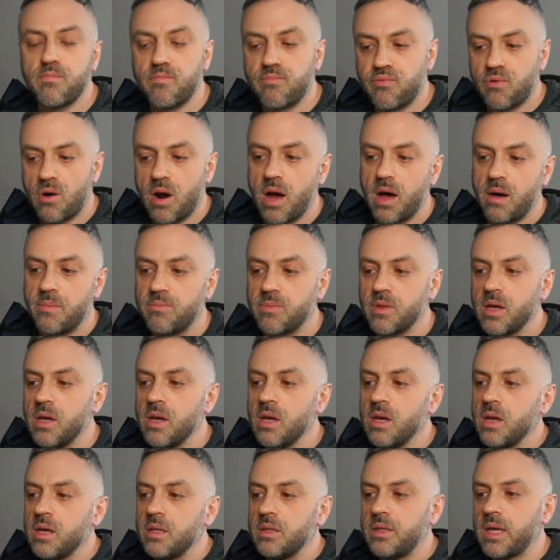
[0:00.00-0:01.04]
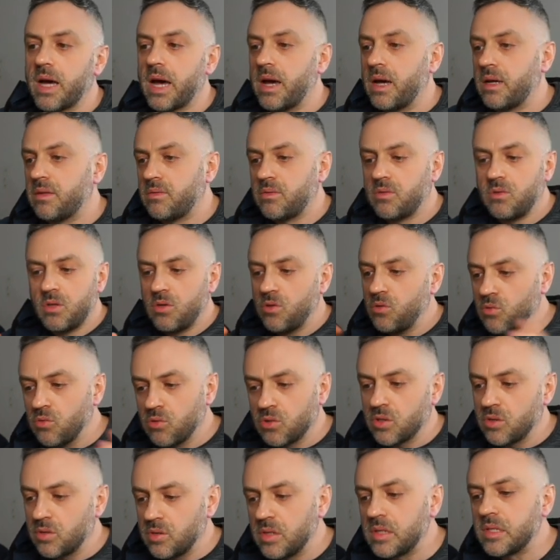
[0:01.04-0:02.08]
prompt that the
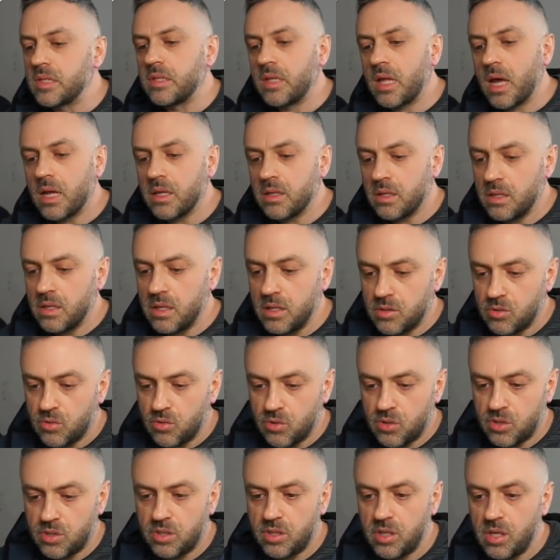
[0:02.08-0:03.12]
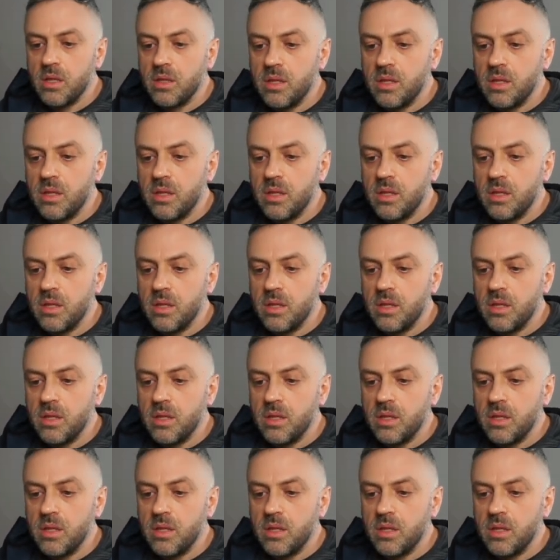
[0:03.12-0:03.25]
user does not need to see.